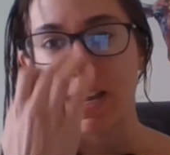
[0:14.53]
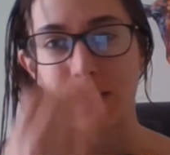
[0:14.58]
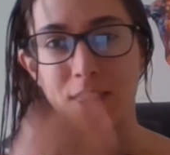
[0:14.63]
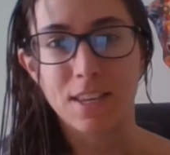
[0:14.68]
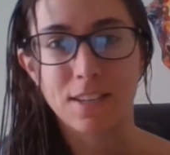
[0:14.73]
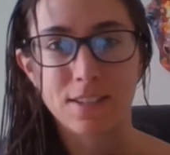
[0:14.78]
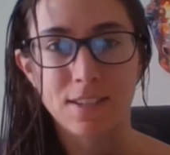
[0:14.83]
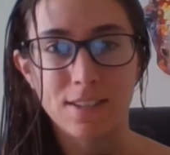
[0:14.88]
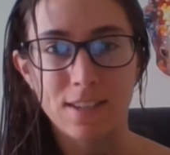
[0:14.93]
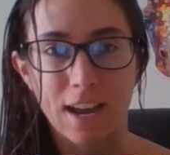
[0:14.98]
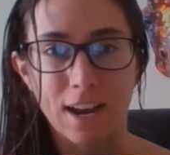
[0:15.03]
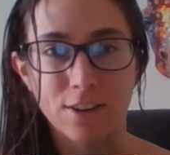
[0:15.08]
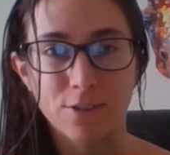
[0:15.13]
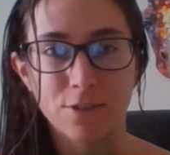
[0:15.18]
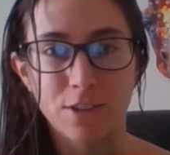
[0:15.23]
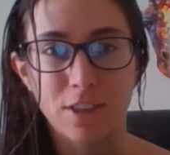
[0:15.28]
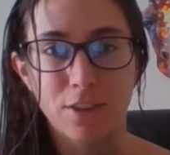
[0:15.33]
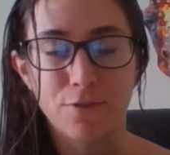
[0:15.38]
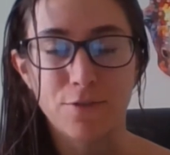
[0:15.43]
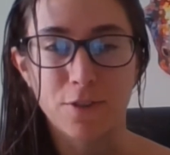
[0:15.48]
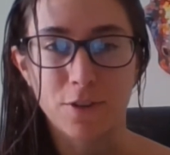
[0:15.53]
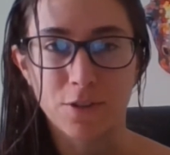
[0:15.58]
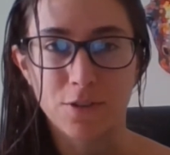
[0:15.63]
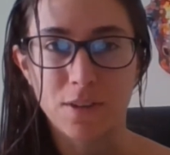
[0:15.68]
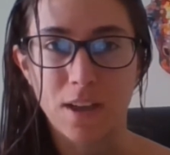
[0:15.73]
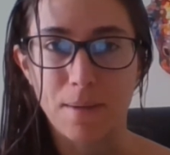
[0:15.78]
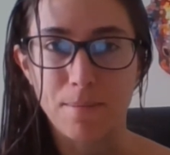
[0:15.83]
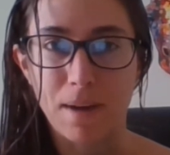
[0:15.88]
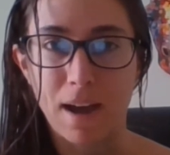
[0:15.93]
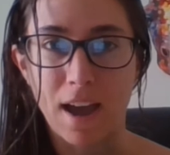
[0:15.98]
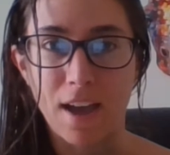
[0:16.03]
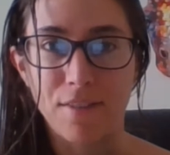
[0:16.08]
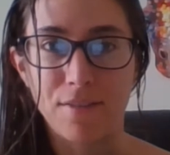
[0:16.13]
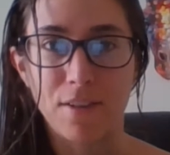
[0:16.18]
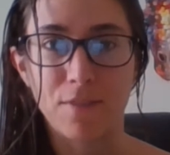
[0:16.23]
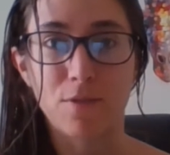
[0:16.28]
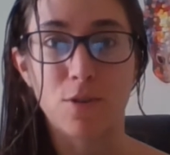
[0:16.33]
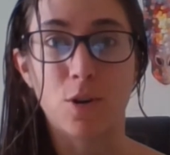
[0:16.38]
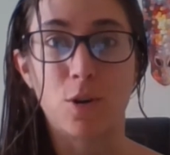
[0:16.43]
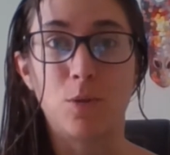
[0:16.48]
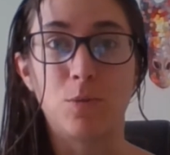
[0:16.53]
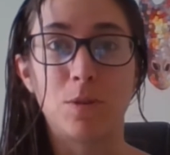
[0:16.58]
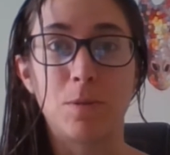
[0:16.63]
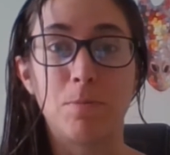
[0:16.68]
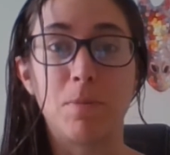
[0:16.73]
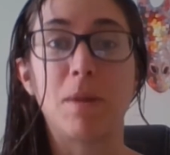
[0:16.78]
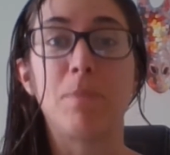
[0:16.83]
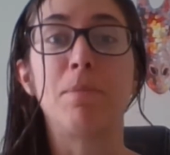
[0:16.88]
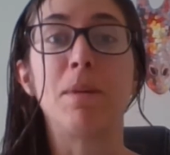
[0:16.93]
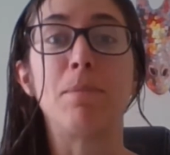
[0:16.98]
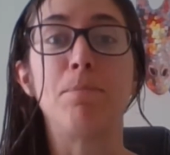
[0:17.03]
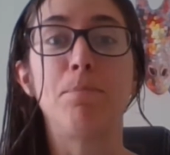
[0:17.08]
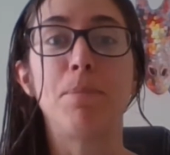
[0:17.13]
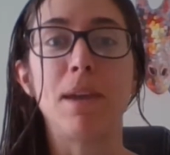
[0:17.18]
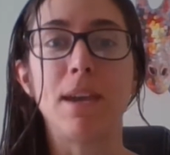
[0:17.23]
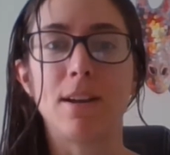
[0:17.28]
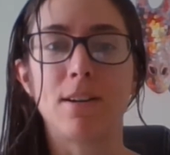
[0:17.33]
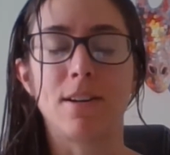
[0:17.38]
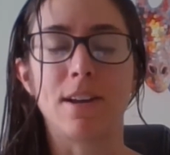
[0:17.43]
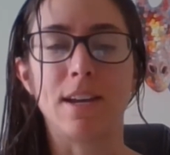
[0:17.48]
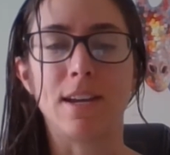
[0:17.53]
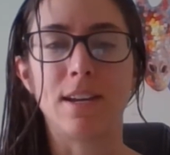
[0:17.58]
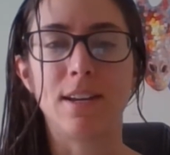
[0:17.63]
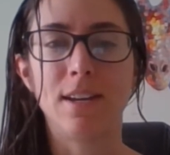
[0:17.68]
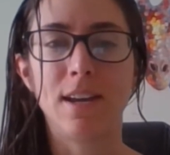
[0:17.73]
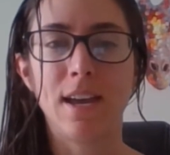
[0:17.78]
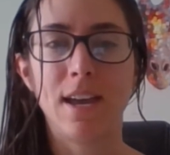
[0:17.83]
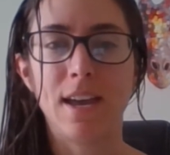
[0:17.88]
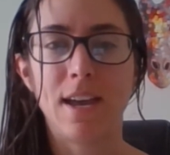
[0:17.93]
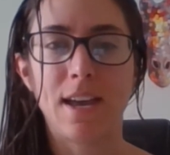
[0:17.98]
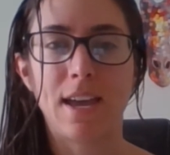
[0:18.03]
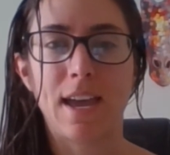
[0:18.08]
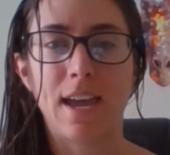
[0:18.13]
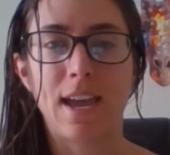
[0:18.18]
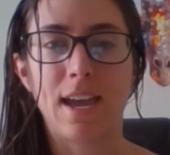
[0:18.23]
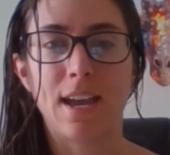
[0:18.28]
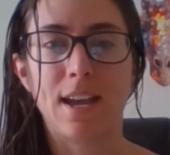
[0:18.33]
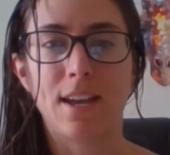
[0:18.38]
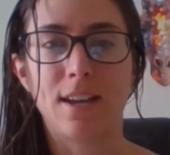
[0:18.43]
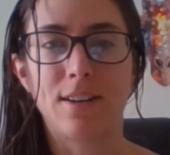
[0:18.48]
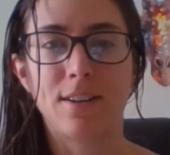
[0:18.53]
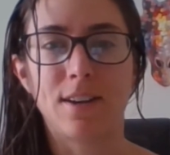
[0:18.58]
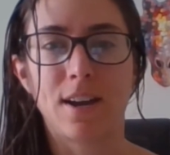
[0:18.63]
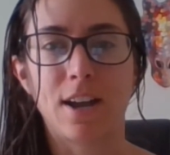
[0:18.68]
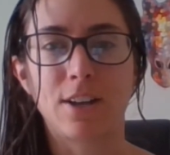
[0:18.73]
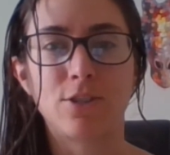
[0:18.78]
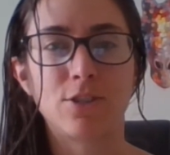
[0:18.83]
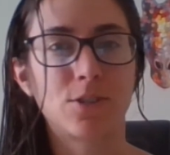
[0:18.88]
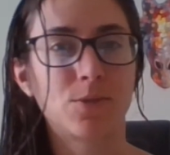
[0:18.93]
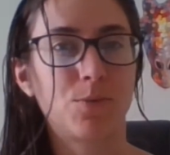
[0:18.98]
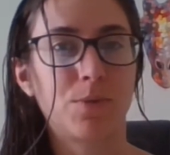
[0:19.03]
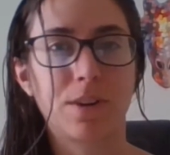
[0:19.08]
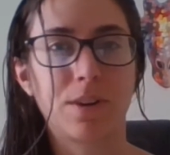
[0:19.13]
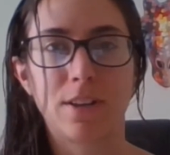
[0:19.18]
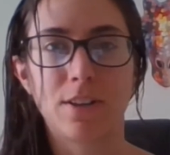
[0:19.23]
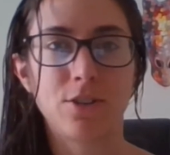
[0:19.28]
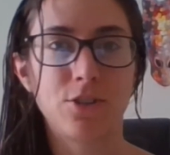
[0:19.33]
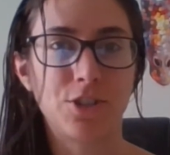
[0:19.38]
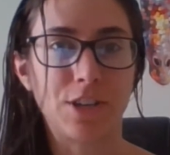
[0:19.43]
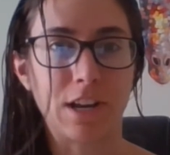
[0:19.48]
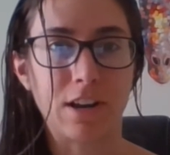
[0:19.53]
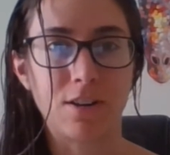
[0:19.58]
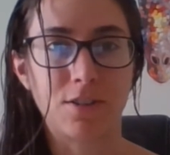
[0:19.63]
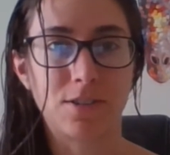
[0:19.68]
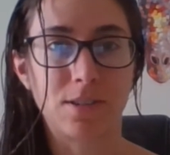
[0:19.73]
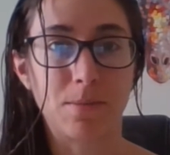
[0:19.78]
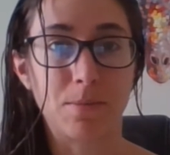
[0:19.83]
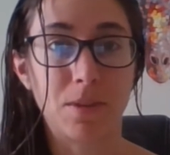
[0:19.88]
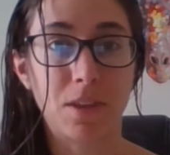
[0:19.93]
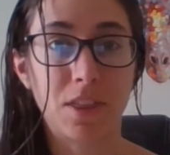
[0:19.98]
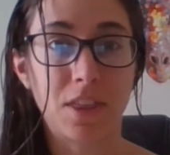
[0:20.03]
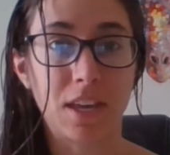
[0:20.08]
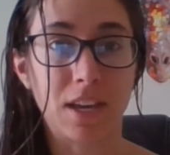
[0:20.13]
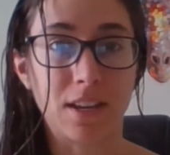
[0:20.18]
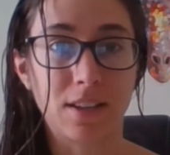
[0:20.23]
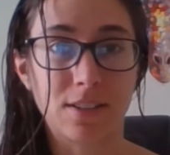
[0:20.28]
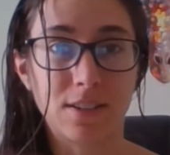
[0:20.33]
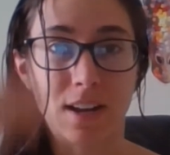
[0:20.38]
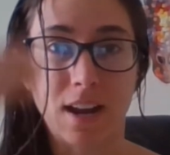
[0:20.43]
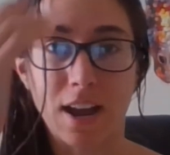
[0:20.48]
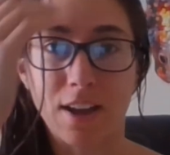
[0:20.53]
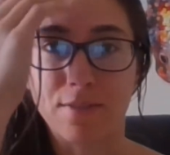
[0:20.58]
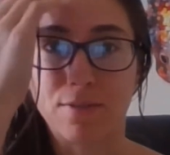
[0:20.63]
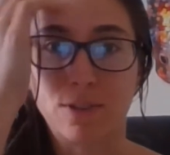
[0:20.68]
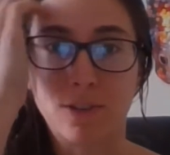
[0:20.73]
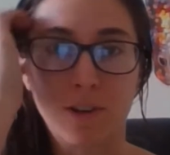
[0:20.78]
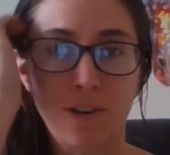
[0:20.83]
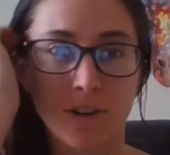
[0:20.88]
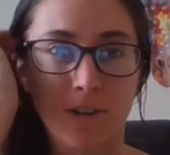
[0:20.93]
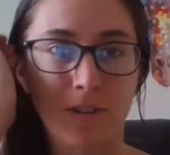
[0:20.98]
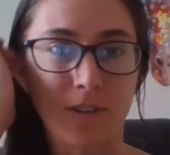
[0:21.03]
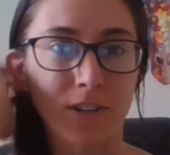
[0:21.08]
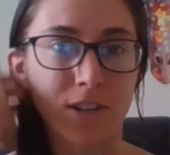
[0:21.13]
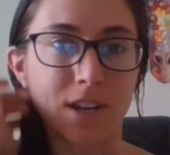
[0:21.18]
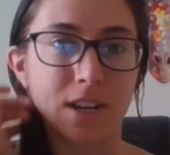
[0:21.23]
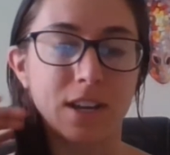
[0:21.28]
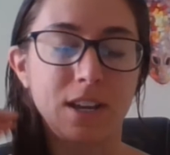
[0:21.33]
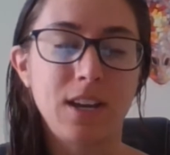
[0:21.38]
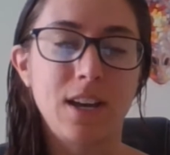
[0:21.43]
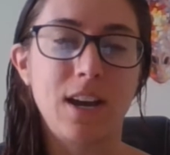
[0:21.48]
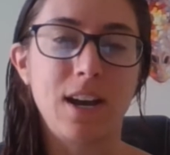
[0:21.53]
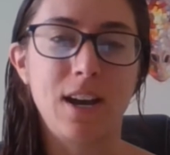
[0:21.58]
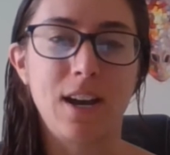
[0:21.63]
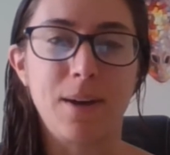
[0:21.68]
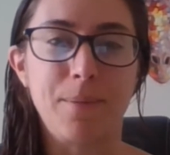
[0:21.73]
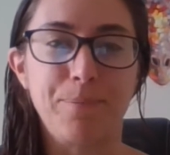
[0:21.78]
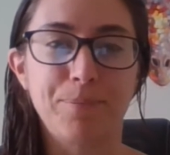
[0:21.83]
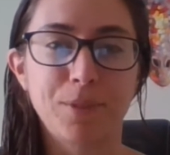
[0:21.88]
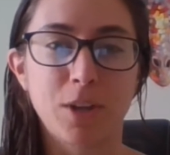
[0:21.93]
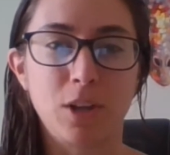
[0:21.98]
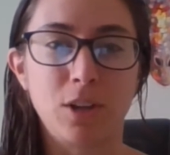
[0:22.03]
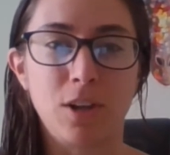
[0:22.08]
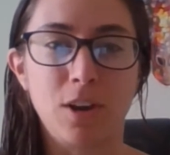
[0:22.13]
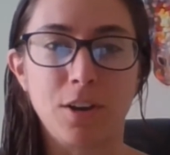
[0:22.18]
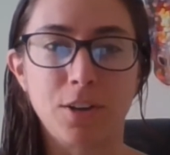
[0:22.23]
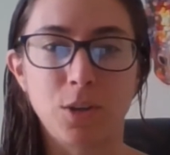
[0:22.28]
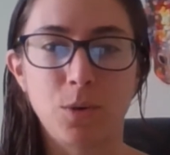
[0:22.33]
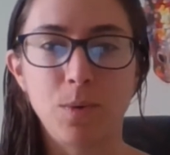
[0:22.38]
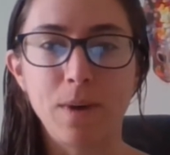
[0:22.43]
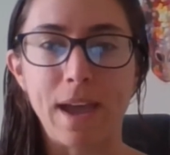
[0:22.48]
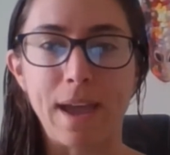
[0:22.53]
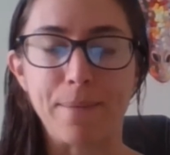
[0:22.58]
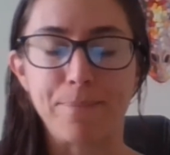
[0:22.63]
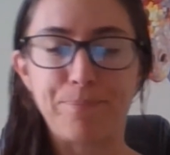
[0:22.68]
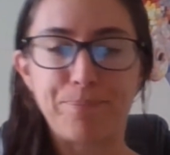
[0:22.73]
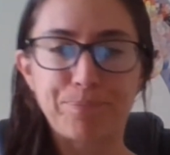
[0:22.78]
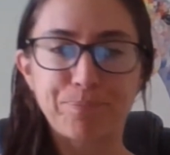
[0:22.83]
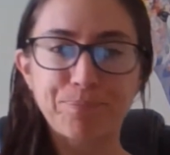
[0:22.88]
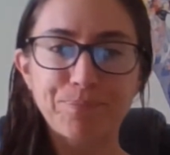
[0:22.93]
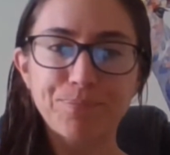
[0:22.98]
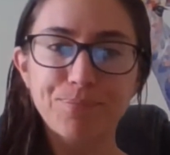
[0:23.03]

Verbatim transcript: This is actually the first time I've ever owned a puppy period and I just wanted to share some of the things that I've learned um, along the way.